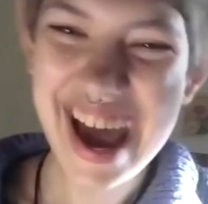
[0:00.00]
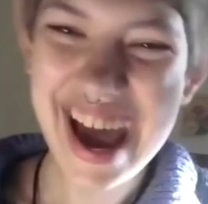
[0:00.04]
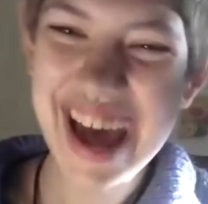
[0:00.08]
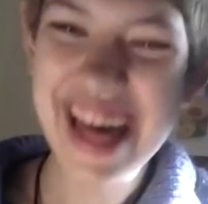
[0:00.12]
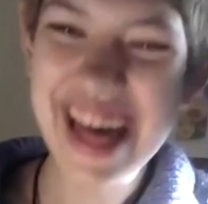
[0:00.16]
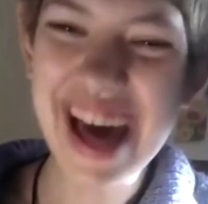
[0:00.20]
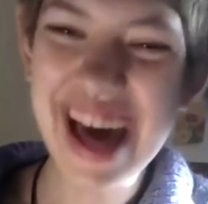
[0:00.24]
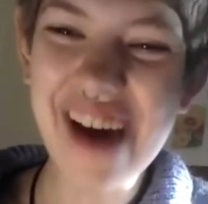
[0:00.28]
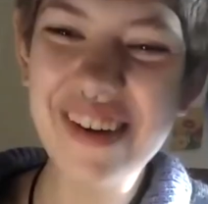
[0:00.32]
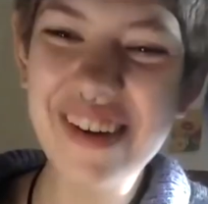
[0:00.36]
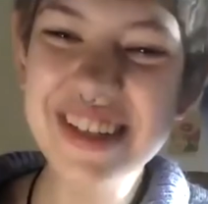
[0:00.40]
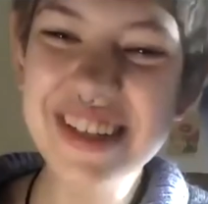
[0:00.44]

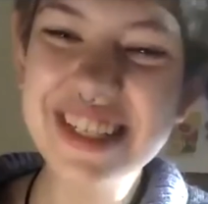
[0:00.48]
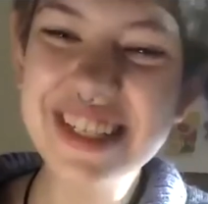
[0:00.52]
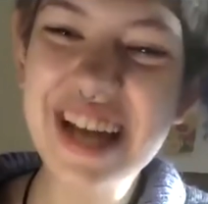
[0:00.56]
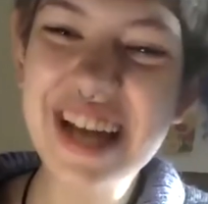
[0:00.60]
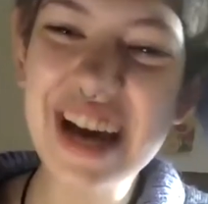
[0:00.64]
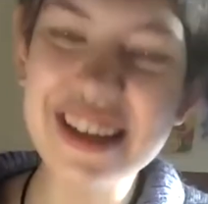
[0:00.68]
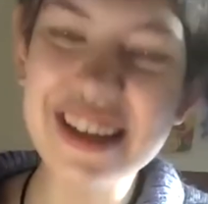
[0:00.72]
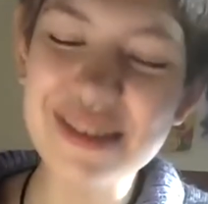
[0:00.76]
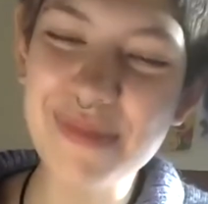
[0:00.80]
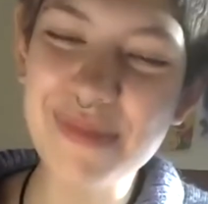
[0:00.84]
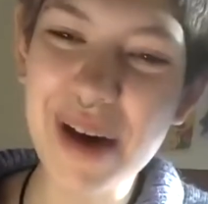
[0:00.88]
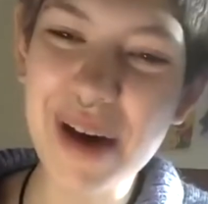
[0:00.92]
that was
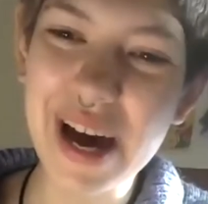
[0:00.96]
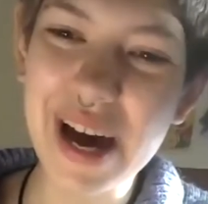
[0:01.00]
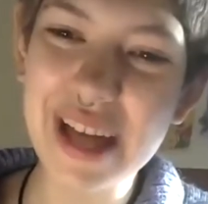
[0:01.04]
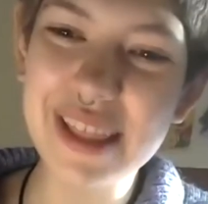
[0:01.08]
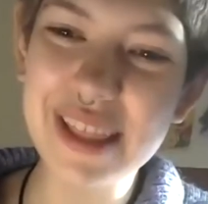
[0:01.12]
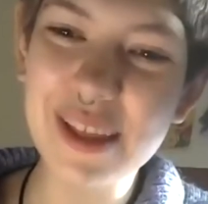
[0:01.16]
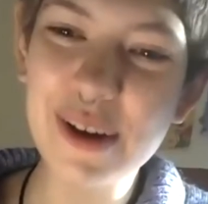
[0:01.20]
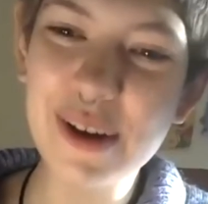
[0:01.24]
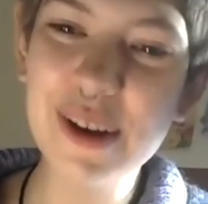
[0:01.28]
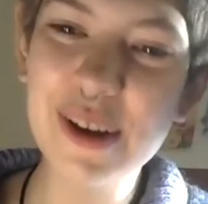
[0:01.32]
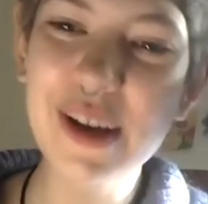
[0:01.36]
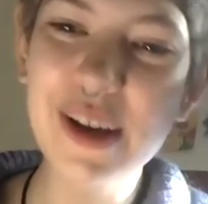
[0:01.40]
last
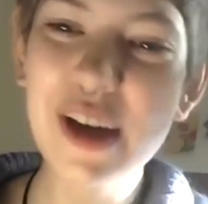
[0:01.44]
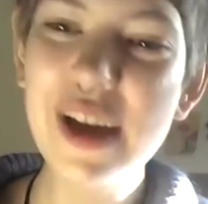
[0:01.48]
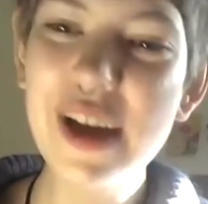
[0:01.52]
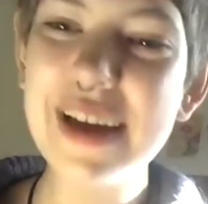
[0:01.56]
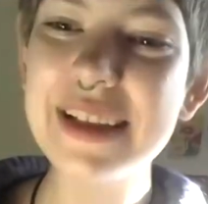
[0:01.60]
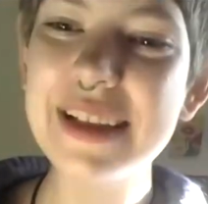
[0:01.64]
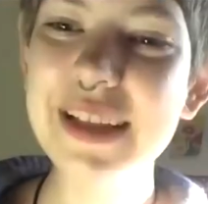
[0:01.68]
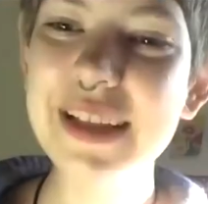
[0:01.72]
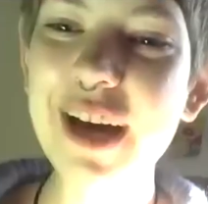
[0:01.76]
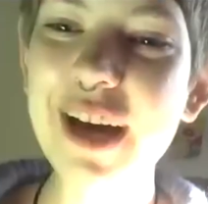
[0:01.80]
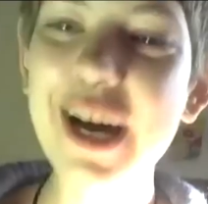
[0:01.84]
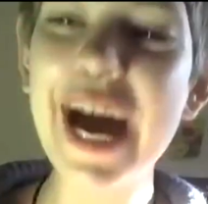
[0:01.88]
month. Or
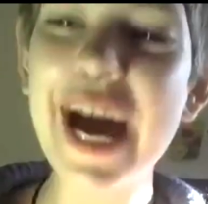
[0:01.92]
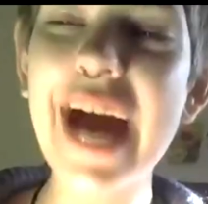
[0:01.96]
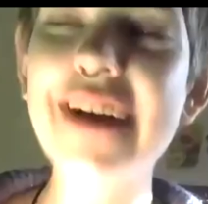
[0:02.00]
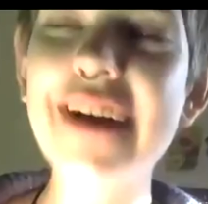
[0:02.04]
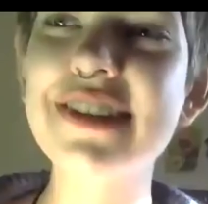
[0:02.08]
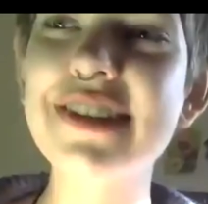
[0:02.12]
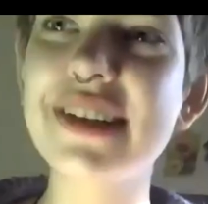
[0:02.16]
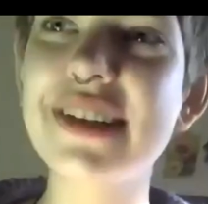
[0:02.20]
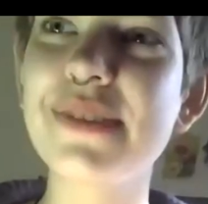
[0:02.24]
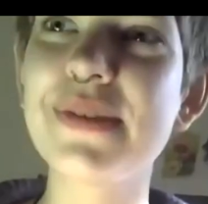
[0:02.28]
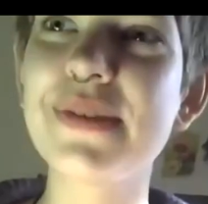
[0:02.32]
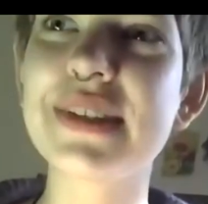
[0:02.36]
the
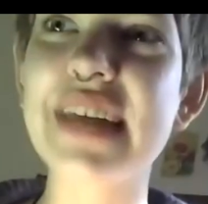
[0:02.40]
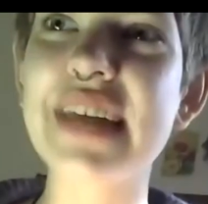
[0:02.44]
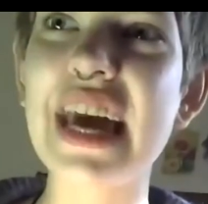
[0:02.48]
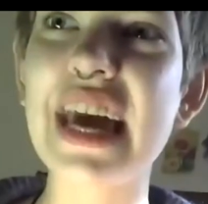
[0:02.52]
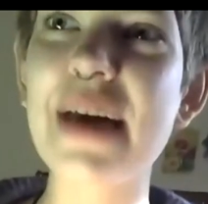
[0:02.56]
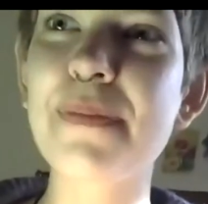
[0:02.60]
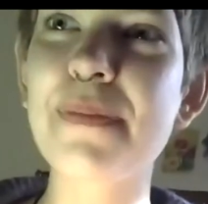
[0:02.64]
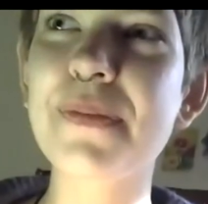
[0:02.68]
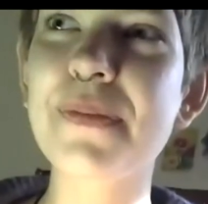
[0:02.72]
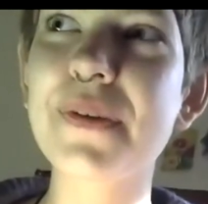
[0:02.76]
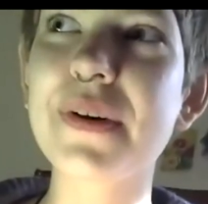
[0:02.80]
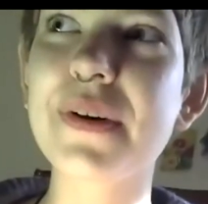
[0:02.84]
accident was
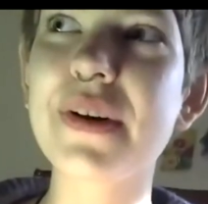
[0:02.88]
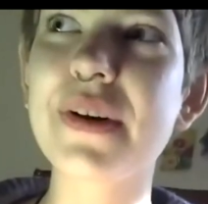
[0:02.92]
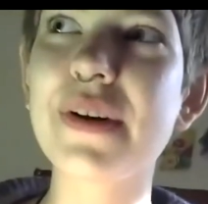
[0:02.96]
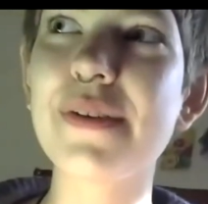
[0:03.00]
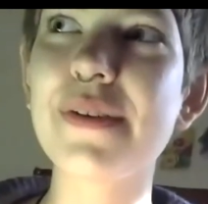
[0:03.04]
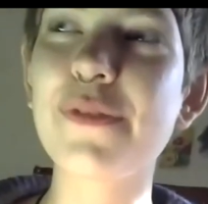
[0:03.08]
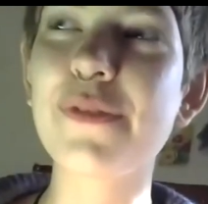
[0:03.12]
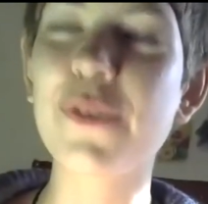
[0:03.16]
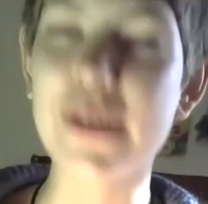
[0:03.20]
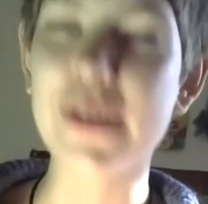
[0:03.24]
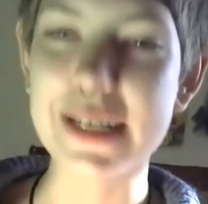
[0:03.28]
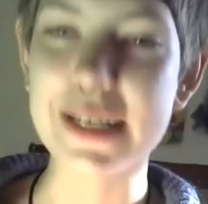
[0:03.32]
April
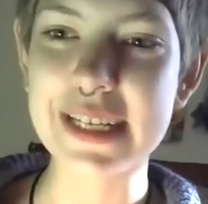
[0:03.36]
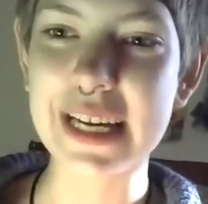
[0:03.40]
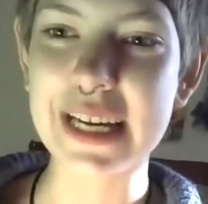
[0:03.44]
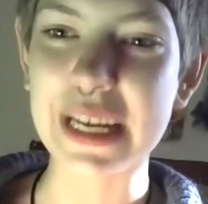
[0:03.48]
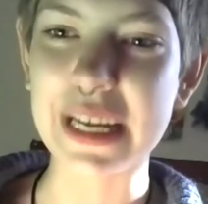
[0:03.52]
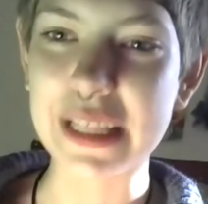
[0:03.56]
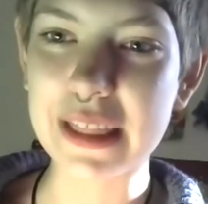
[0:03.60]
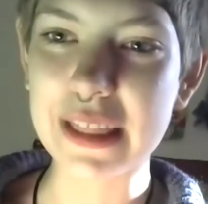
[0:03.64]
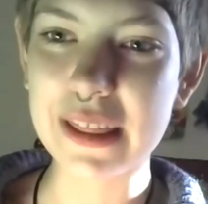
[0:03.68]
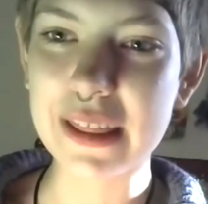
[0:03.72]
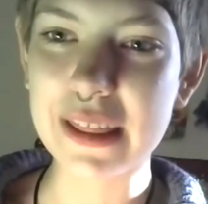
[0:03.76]
14th.